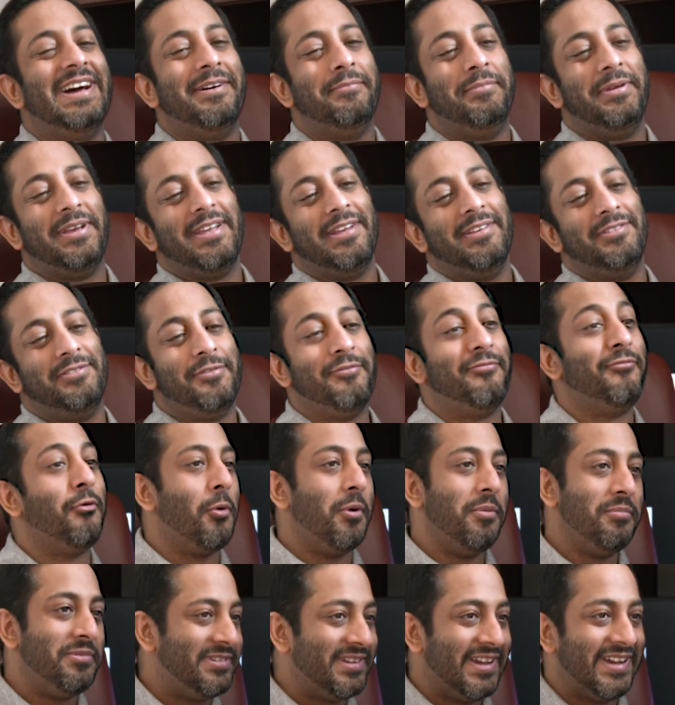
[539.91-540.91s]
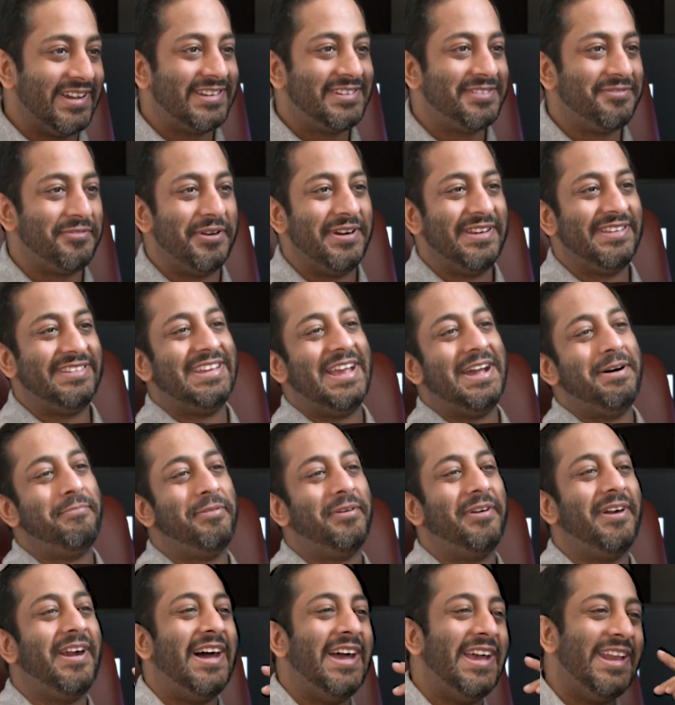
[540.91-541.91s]
because your form sucks, for
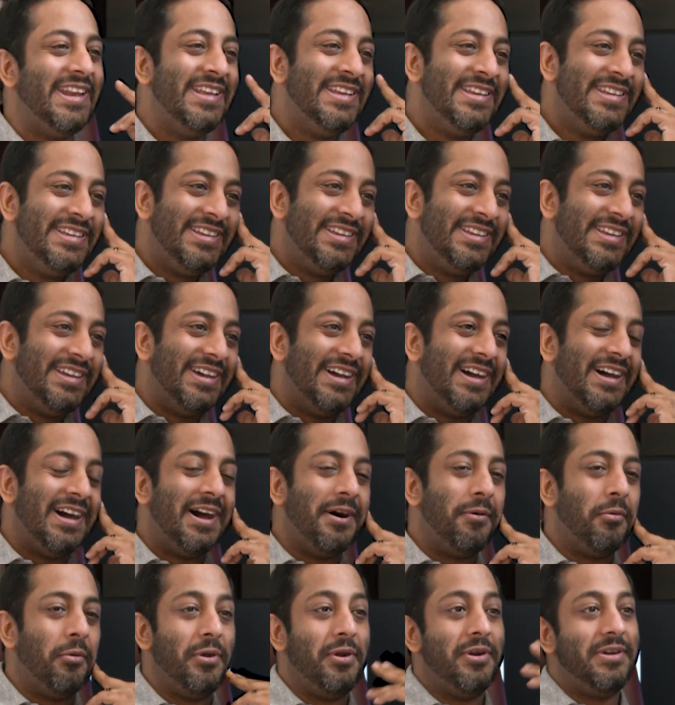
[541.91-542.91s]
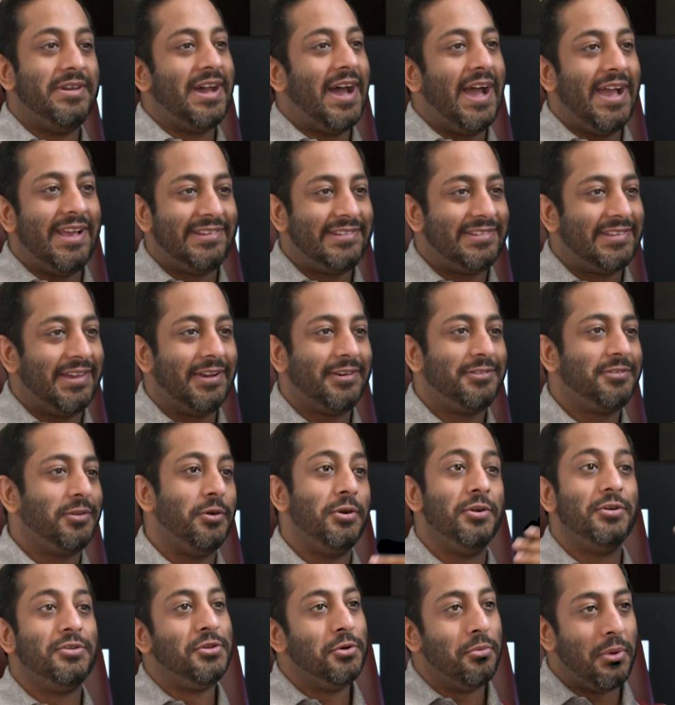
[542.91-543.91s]
example, right? Or your diet sucks, or
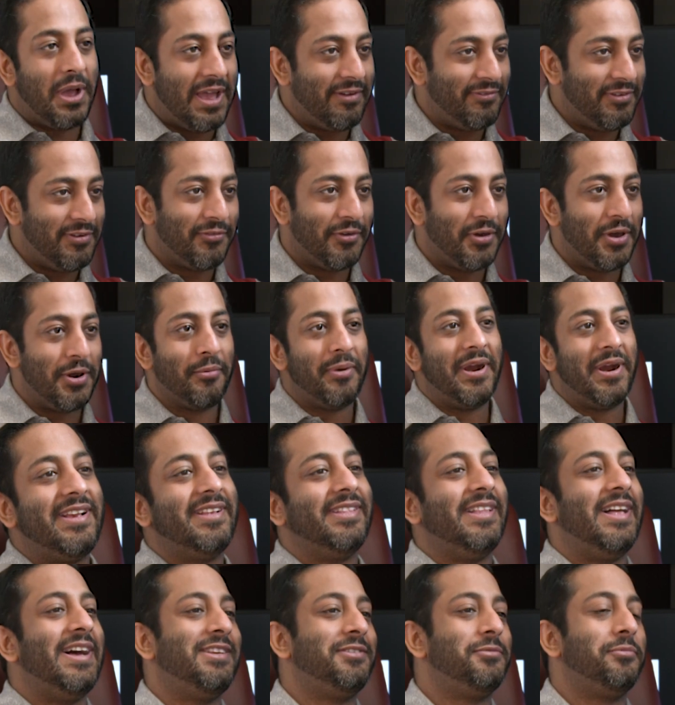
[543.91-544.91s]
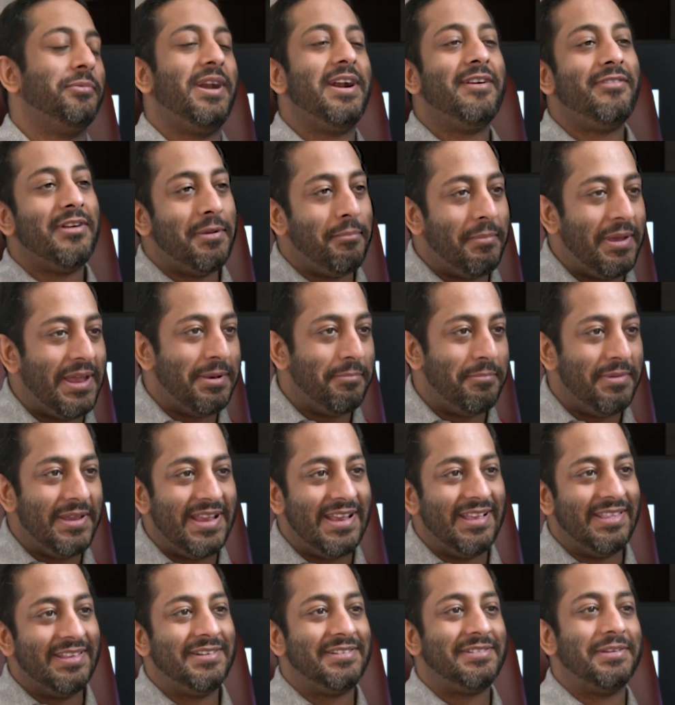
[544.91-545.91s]
you're too heavy for your class, whatever it may
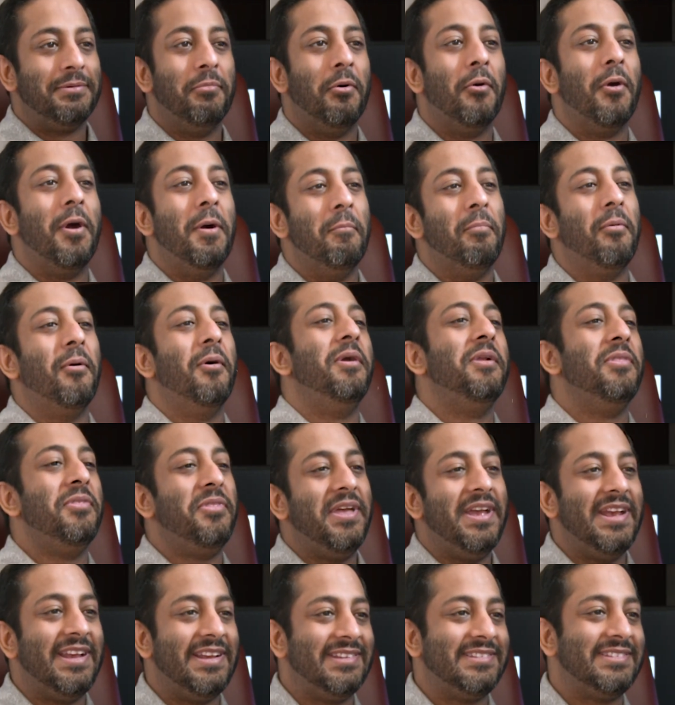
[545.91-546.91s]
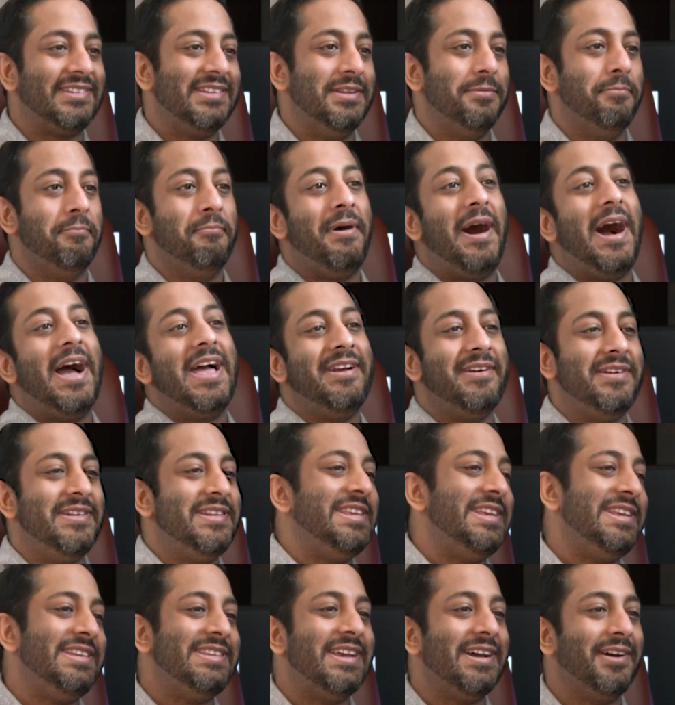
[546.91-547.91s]
be. There's more important things than the minor
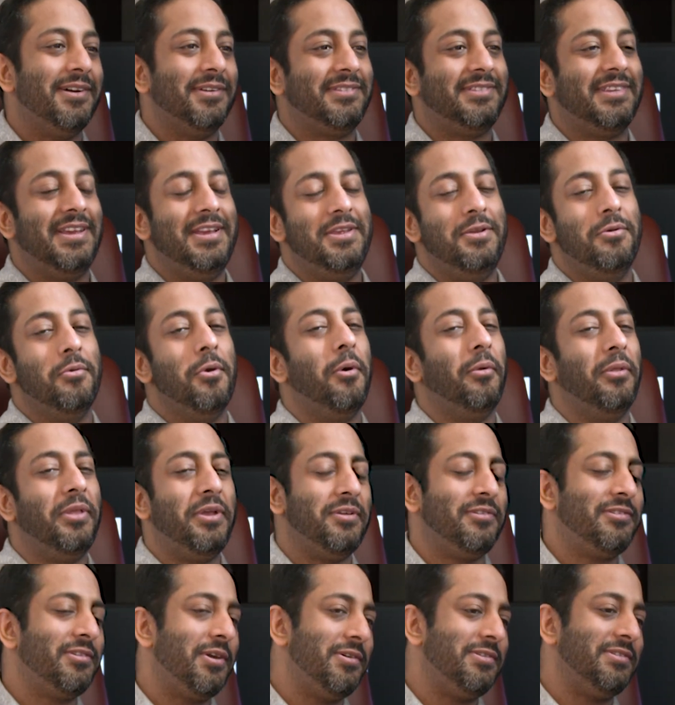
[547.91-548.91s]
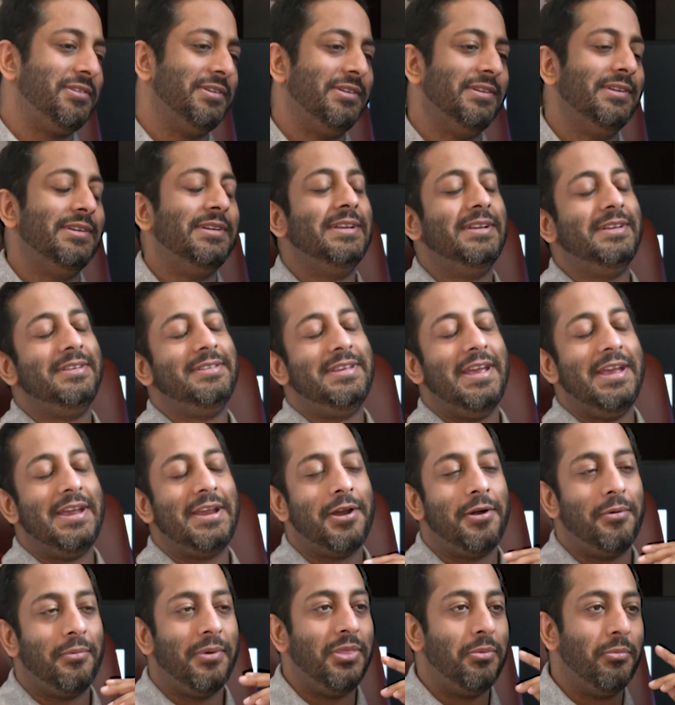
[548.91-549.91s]
details that you only start to
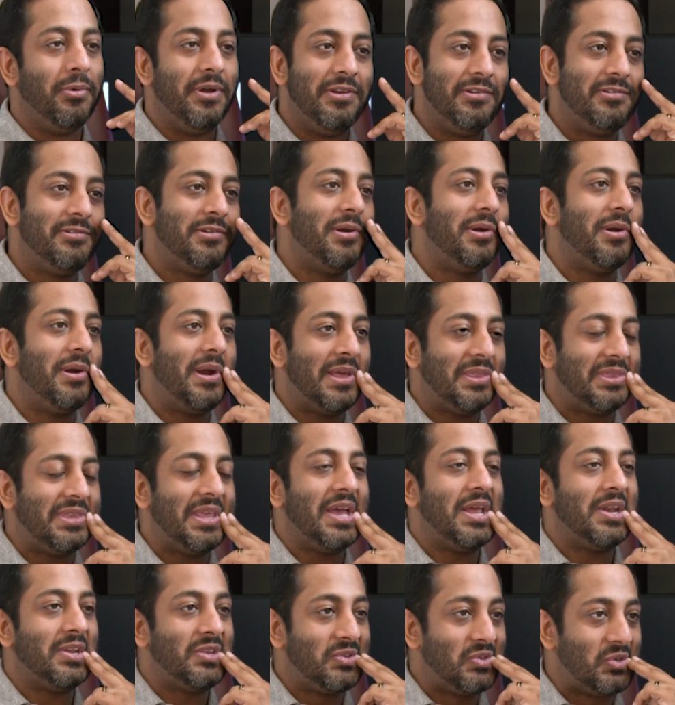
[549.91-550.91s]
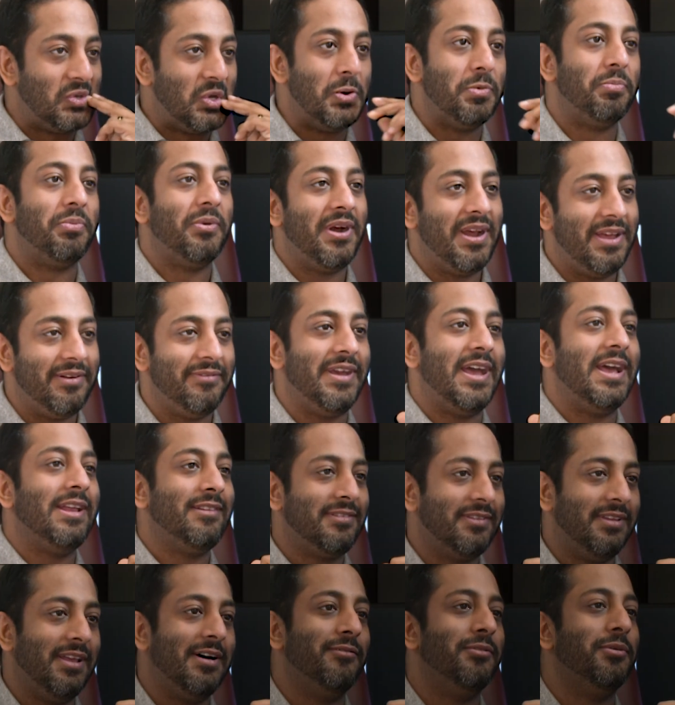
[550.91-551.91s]
tinker with once you're at that super
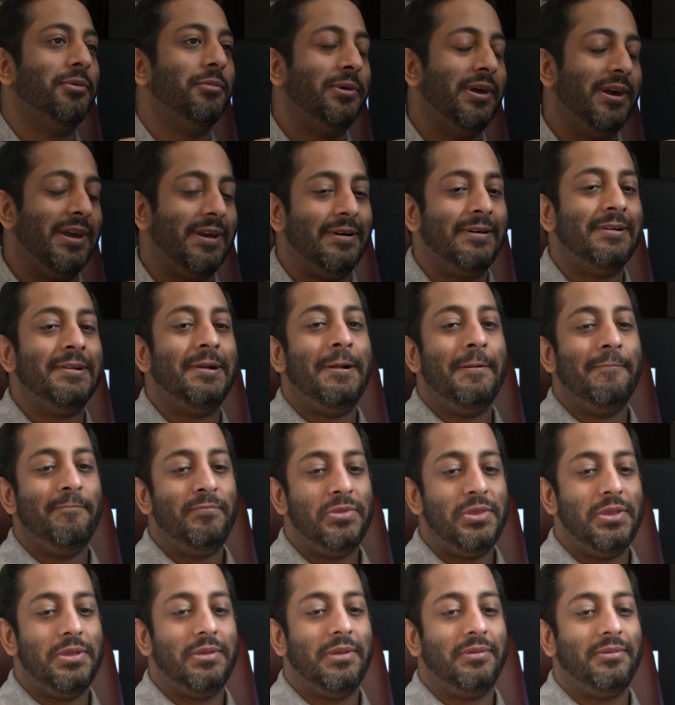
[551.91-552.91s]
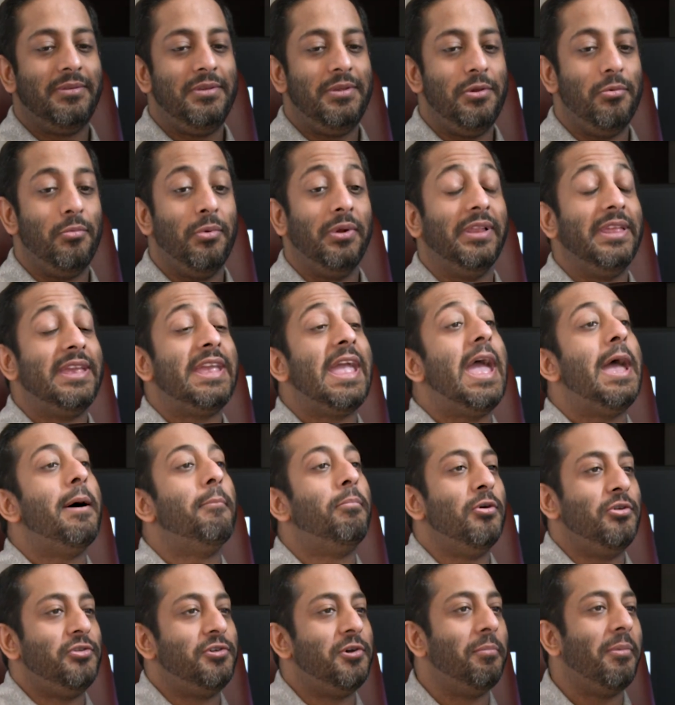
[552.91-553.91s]
advanced level where you really can't
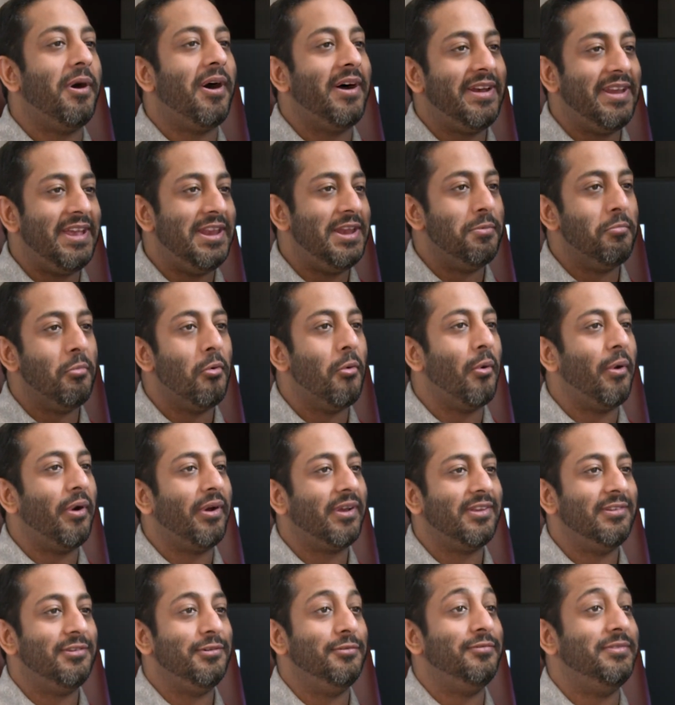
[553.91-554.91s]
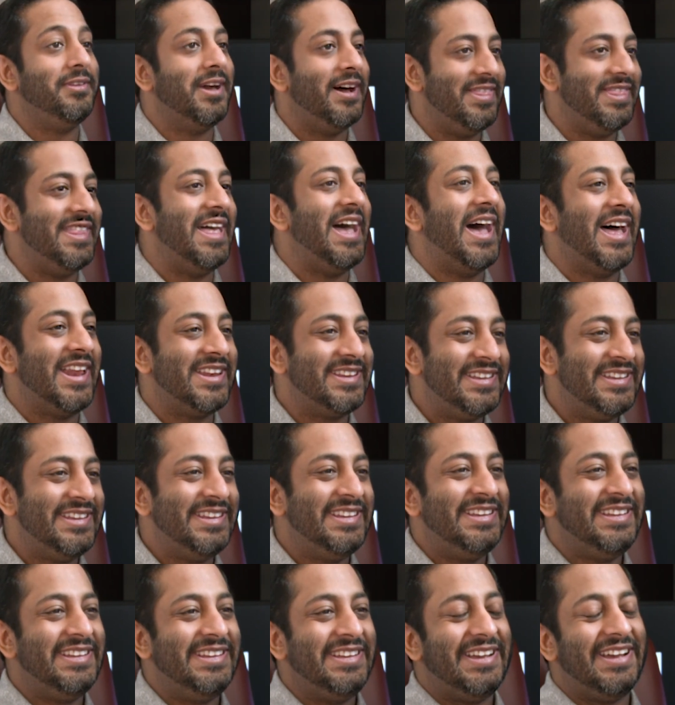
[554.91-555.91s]
push your body anymore because you've done that.
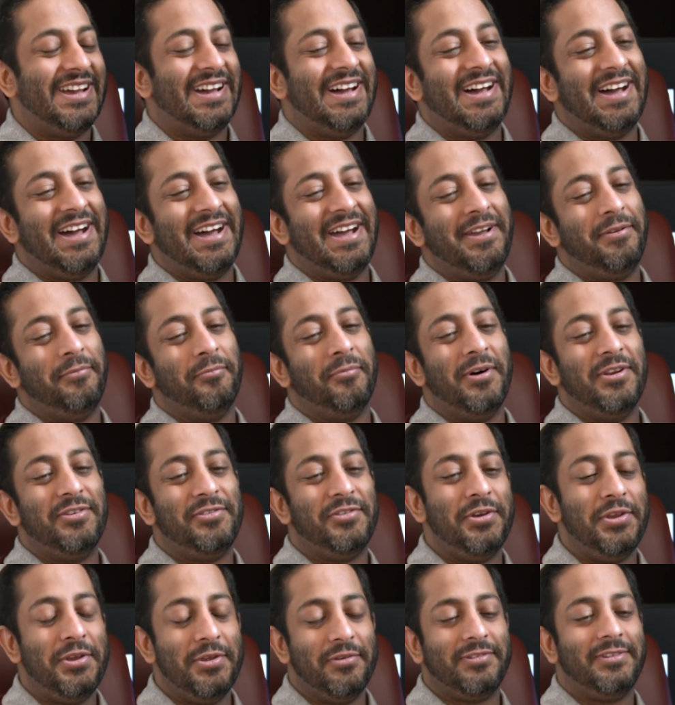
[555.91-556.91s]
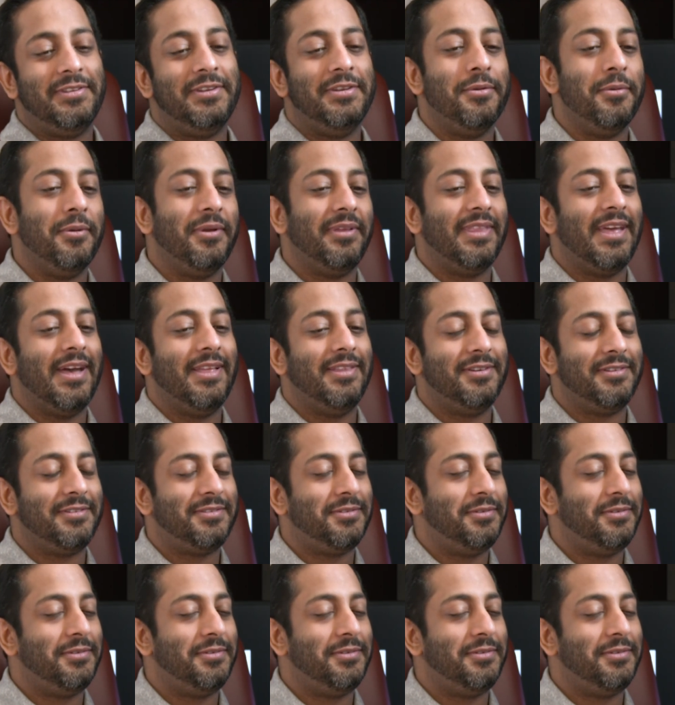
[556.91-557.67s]
And once you're used to doing that,